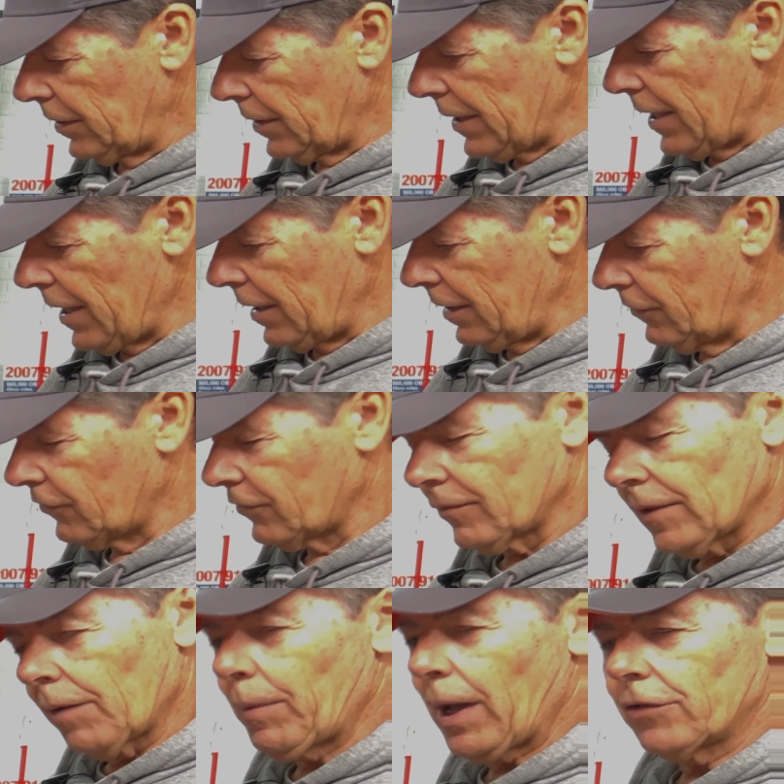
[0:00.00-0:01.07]
and it's
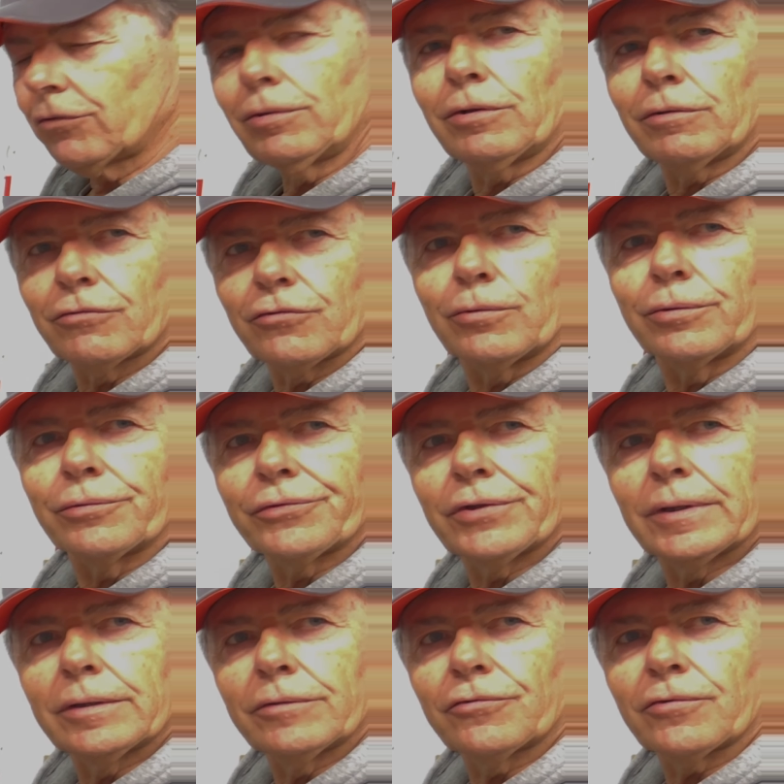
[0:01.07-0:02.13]
about 2 years old,
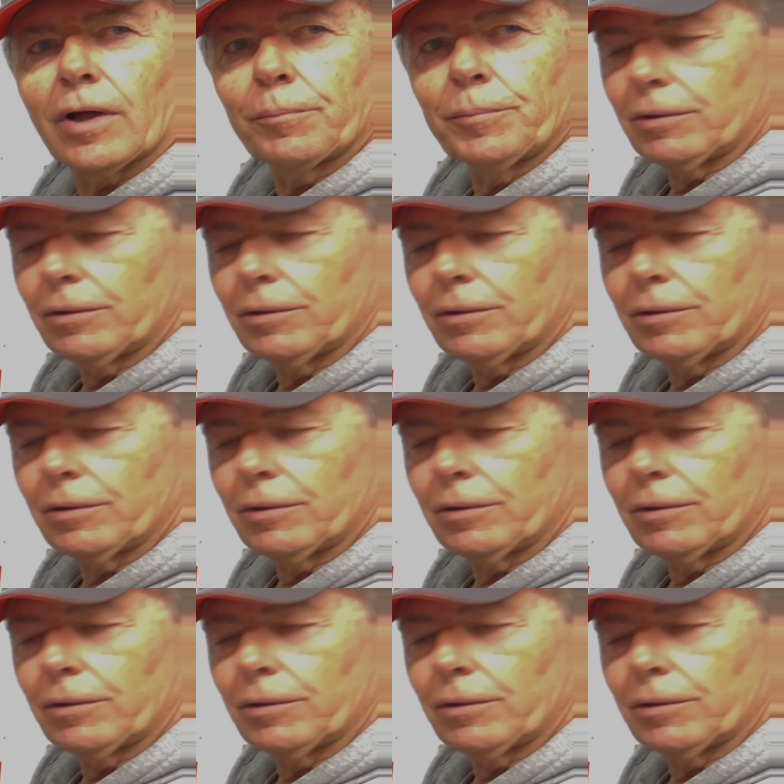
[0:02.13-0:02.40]
so I'll be